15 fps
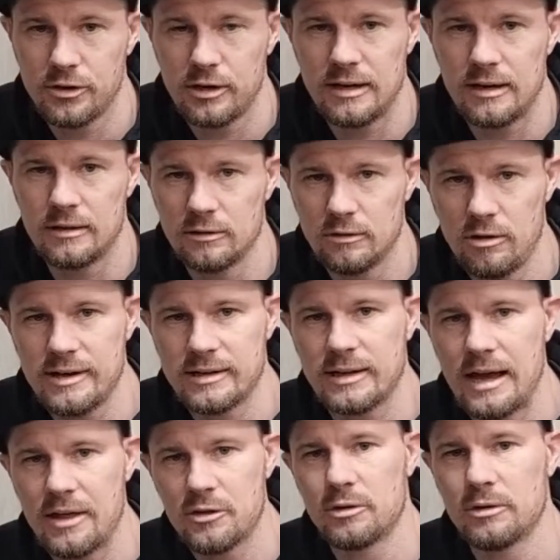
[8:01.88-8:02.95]
so like
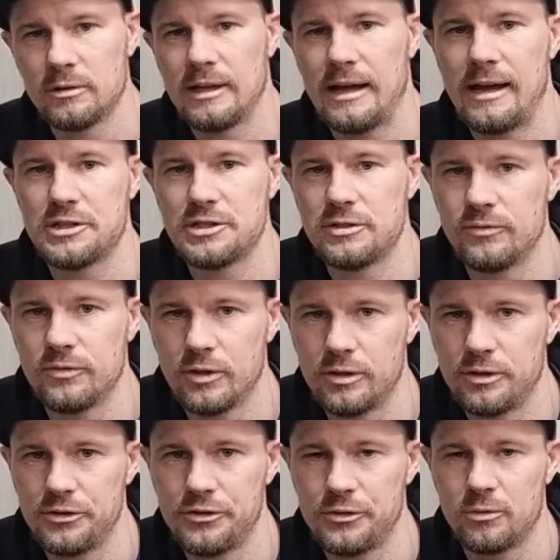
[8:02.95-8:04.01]
other large
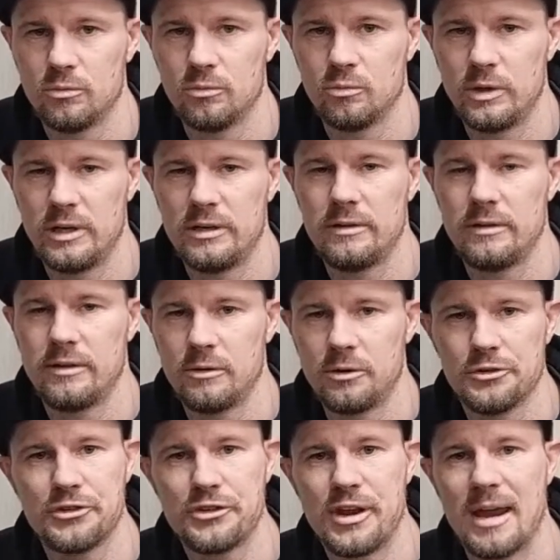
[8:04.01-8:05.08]
inverters, when they're
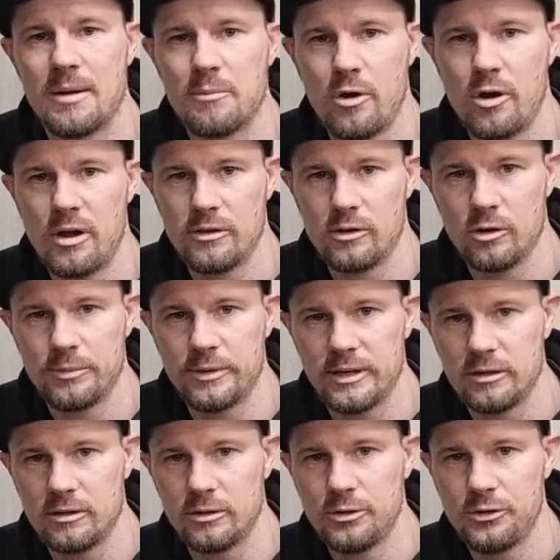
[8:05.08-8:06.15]
on standby and they're not
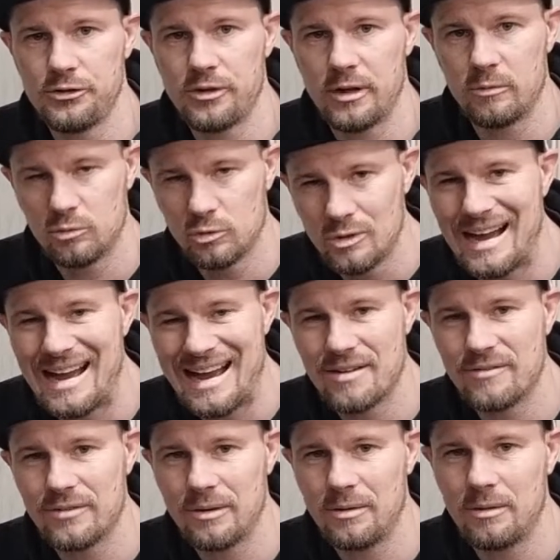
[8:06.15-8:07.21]
being used, they will
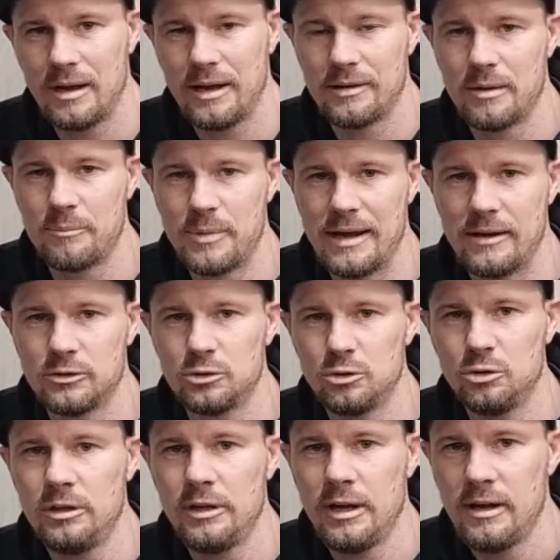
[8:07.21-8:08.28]
have a power
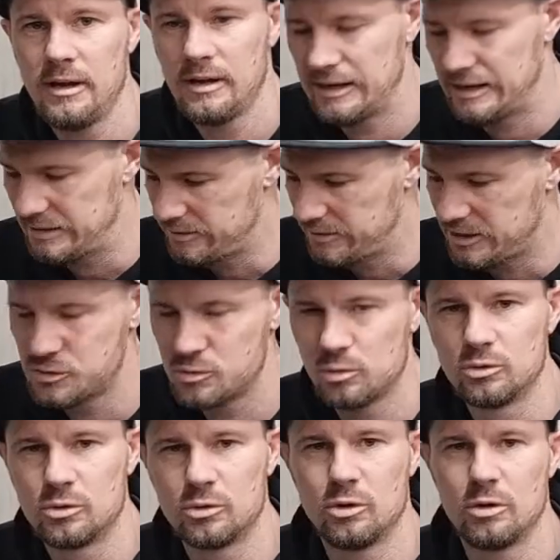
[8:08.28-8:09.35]
draw. These
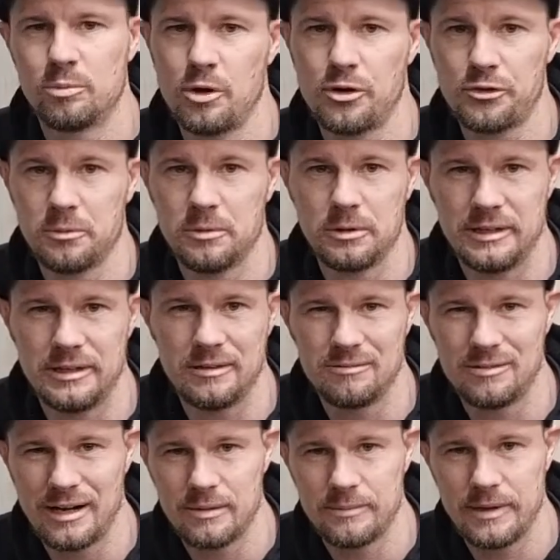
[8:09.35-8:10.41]
will draw approximately
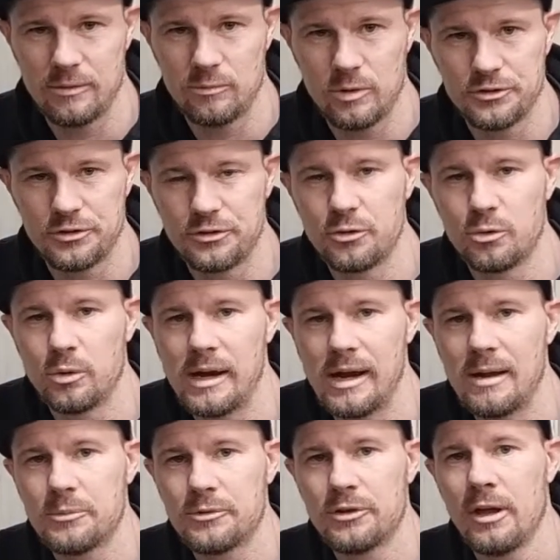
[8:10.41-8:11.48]
around about 1 to 2
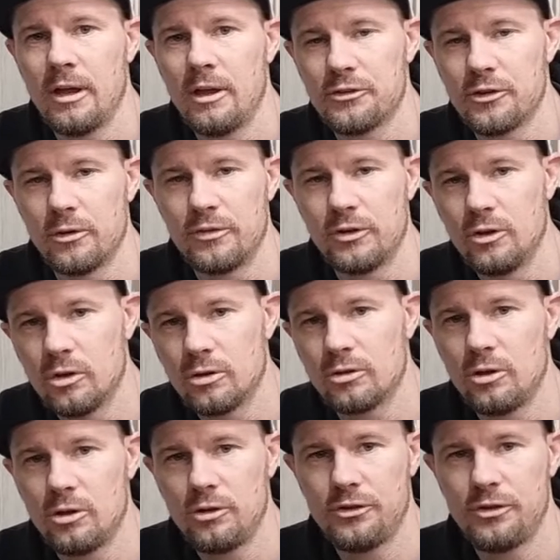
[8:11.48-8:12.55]
amps. So if you're not
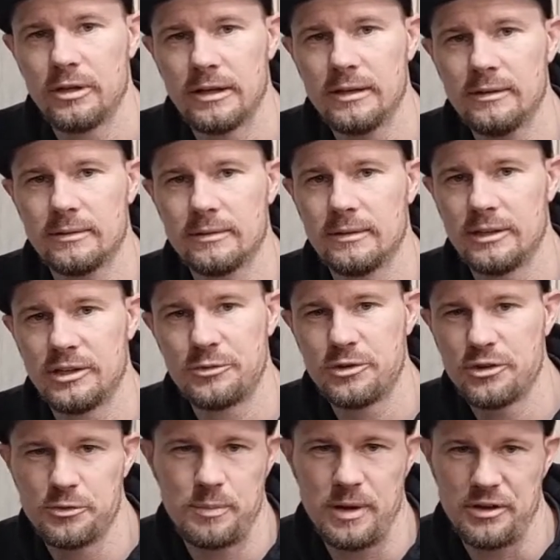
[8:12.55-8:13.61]
using it, it's
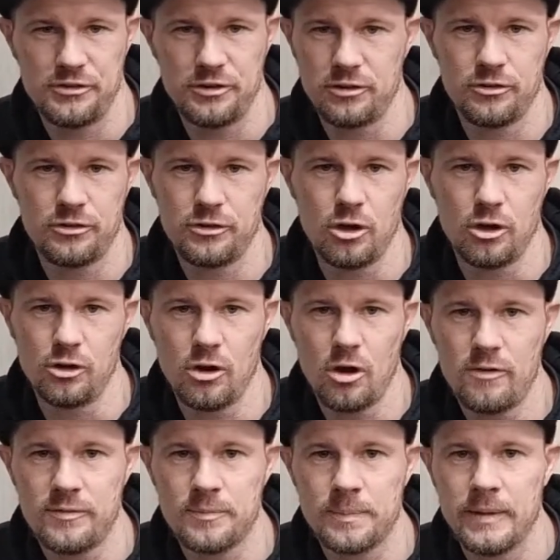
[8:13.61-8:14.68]
just best to just turn it
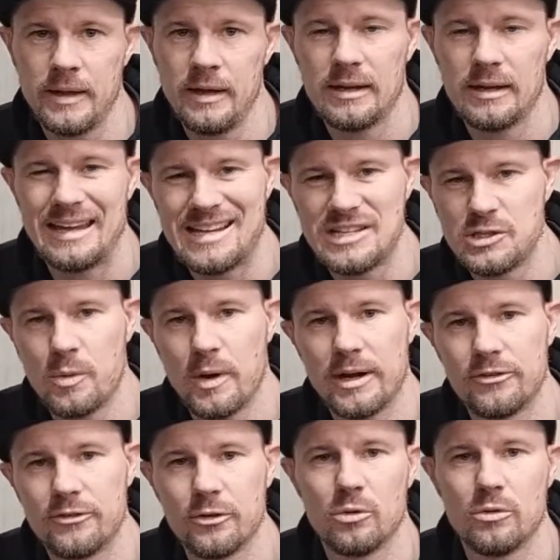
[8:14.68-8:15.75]
off. Easy way
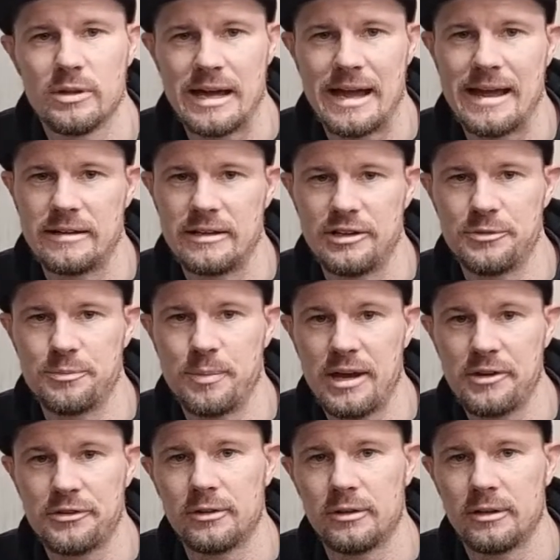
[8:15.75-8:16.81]
to do that is
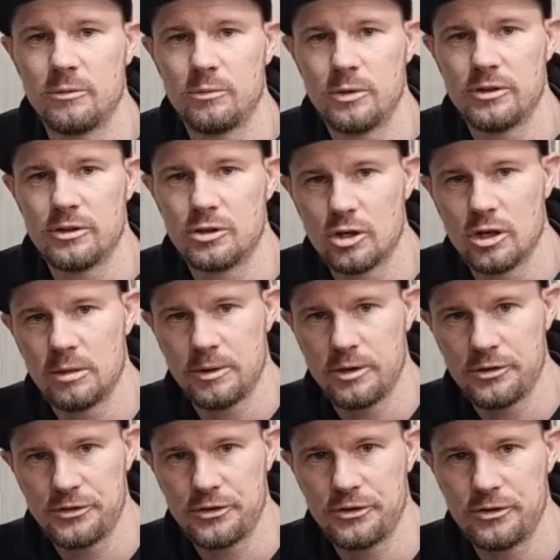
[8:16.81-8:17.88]
basically with the
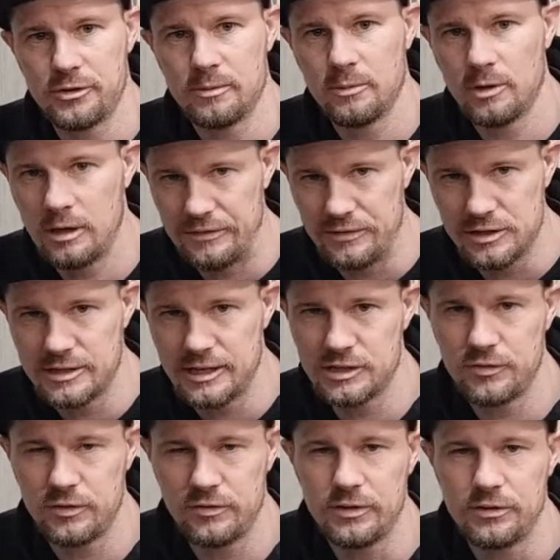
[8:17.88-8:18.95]
Cerbo system and the
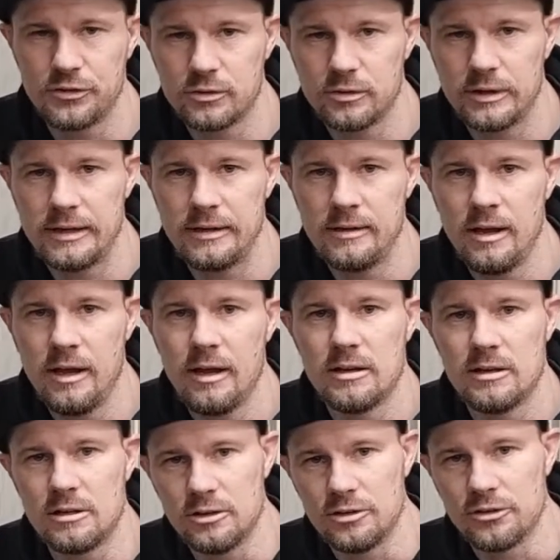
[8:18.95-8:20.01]
Touch 50 screen.
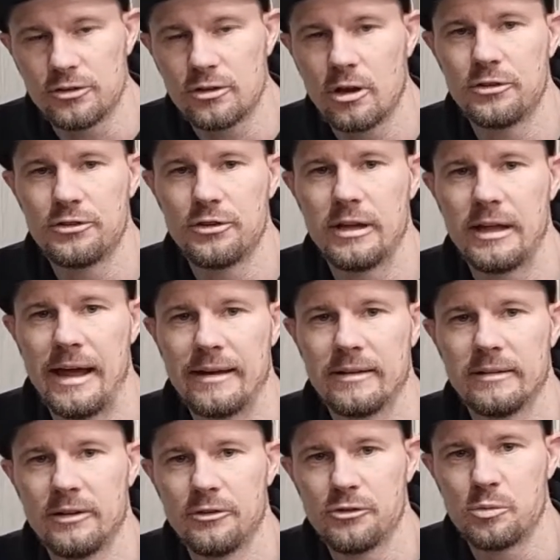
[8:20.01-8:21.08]
You can just go to
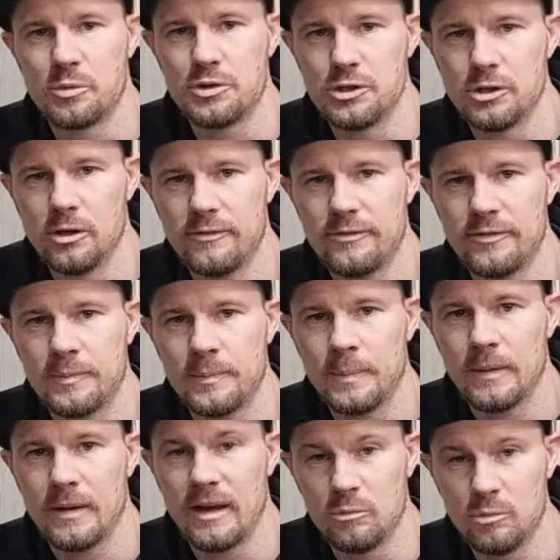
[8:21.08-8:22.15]
that and switch it off,
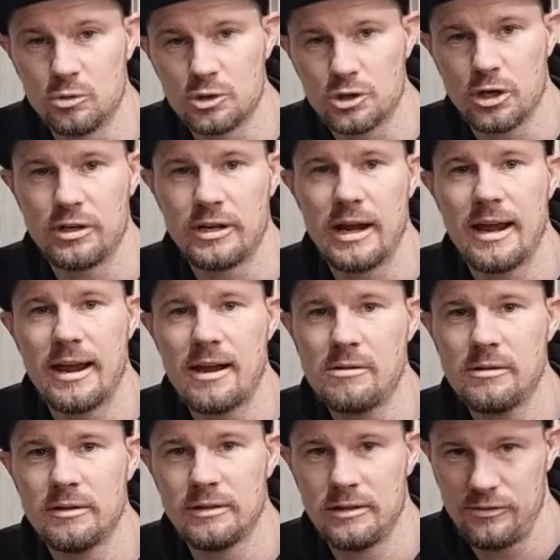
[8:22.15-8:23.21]
and we'll show you
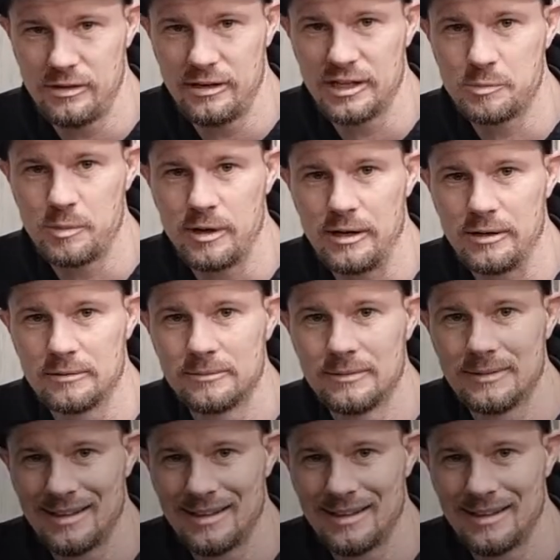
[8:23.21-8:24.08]
how in the next part.